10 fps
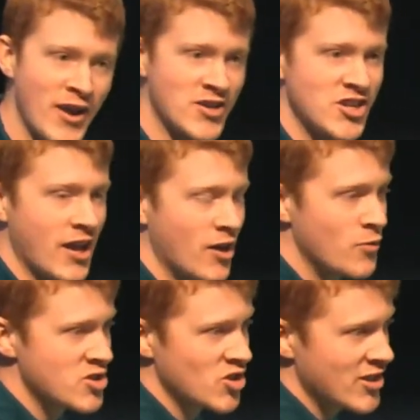educator with
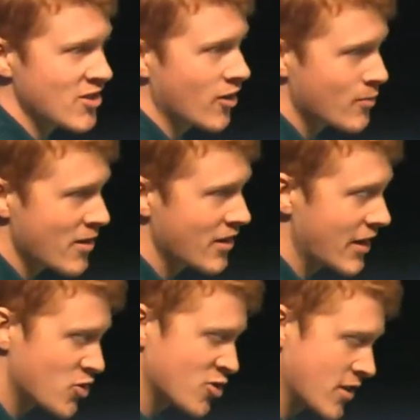Schlitz Audubon
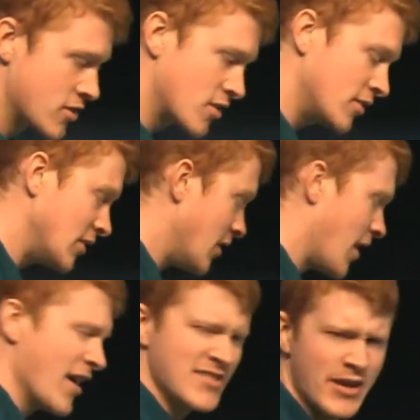Nature Center.
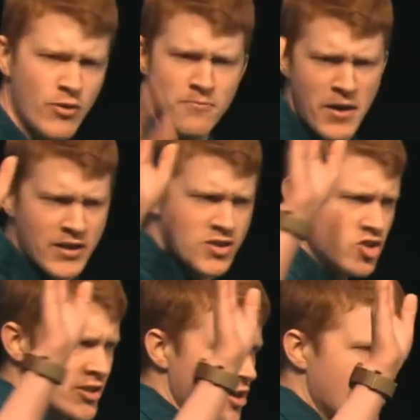Has anyone been to
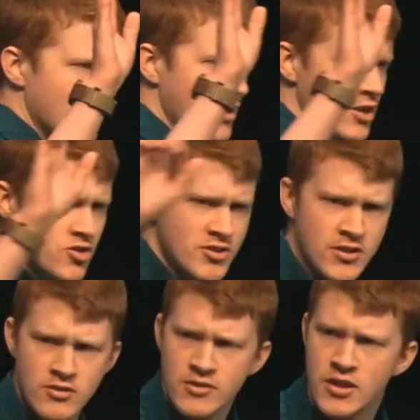Schlitz Audubon Nature
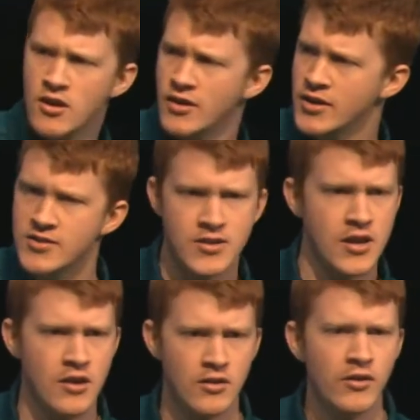Center in the audience
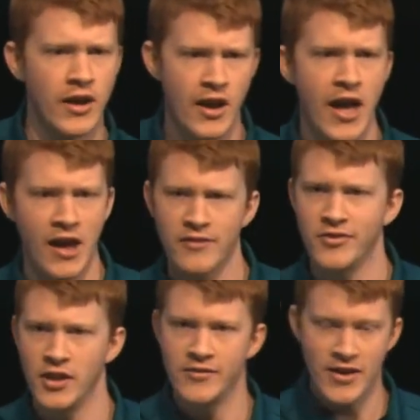here? Okay, a
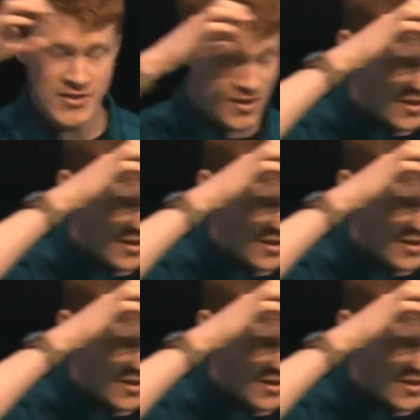handful of us.